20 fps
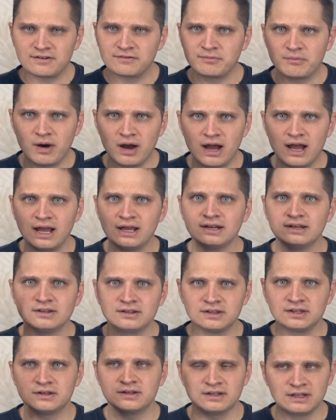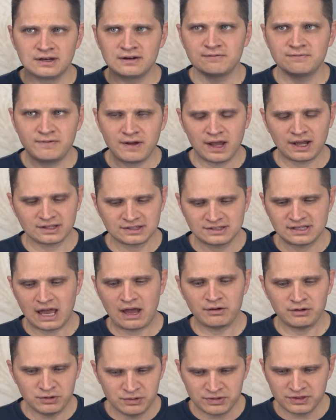of mind that affects
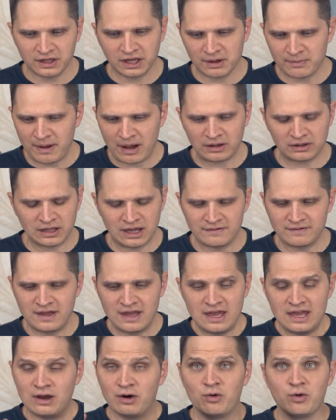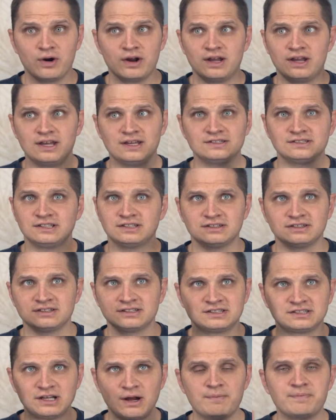how you think about life? Or is it
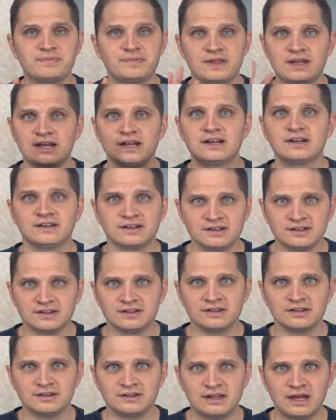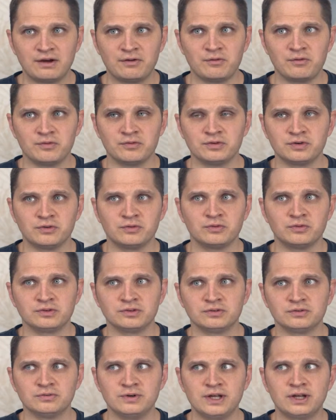something that
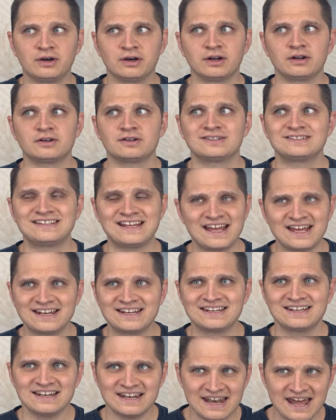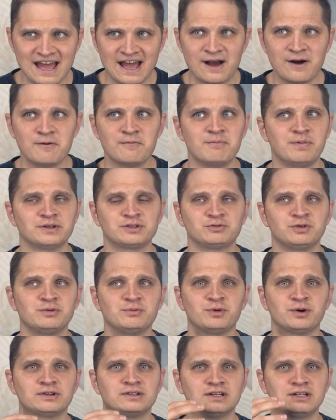we could understand now, but
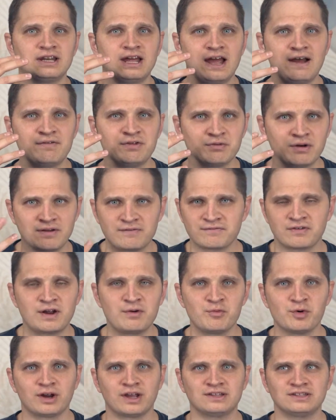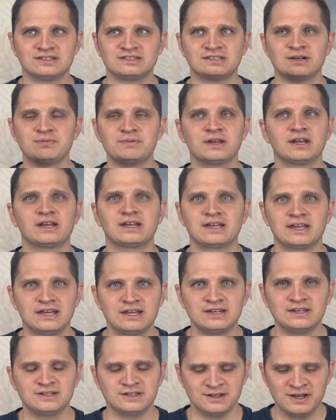Swedenborg didn't have the right framework? Is it something
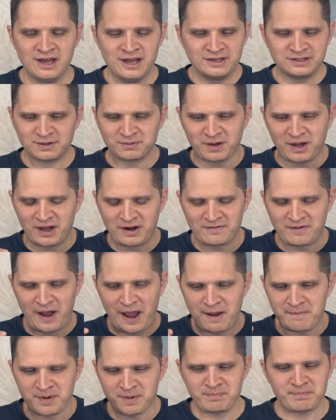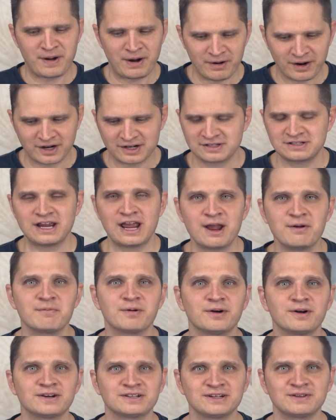akin to some kind of hyperbaric
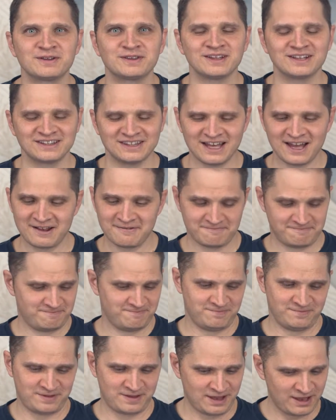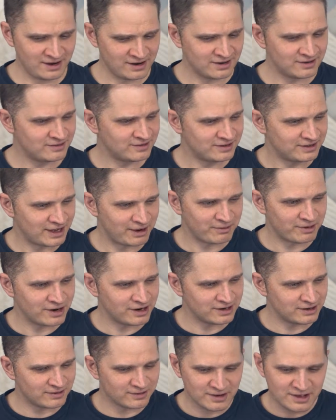chamber or something like that? I don't know. How would I
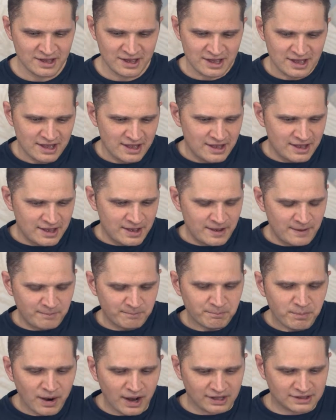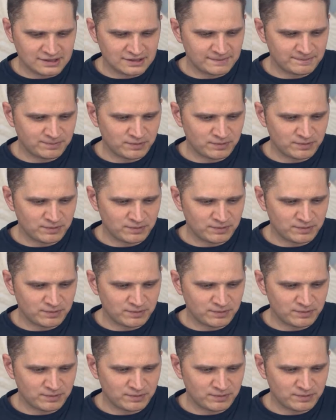know? But